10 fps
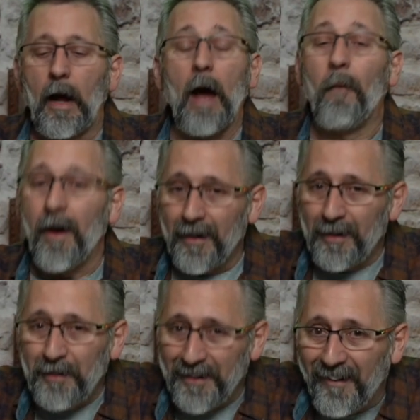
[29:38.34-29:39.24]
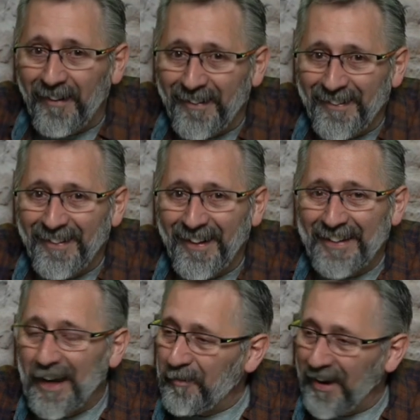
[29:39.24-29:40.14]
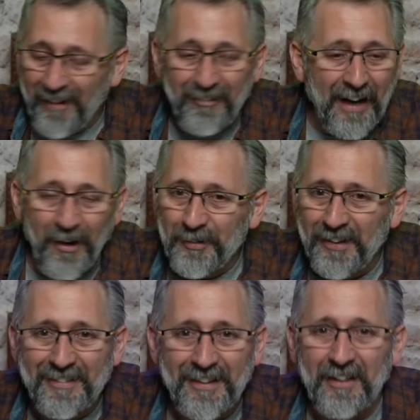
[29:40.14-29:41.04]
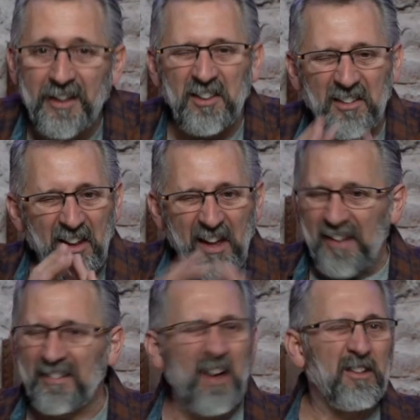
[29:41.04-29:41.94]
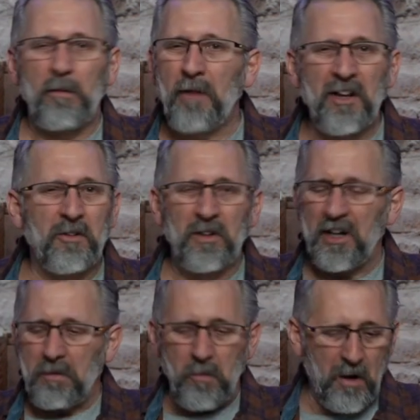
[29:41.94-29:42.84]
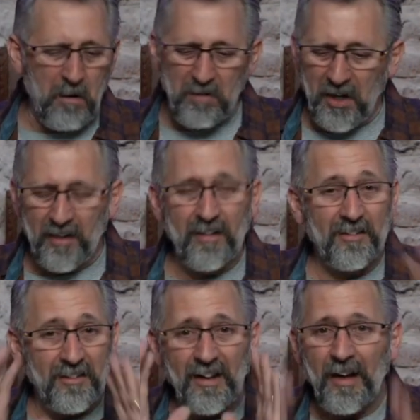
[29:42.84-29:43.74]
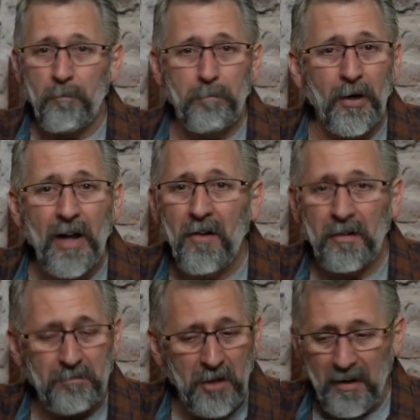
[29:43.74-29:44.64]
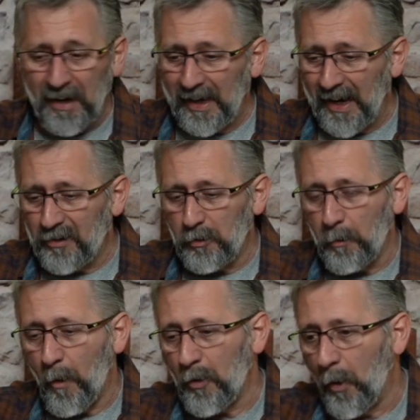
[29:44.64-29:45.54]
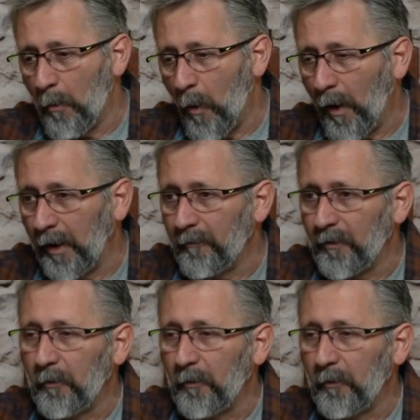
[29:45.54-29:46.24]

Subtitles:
I wanted to be done. I kept every house. I said, this is the last house I'm not doing anymore. I'm done. This is it. I'm burnt out. I'm done. I can't do no more.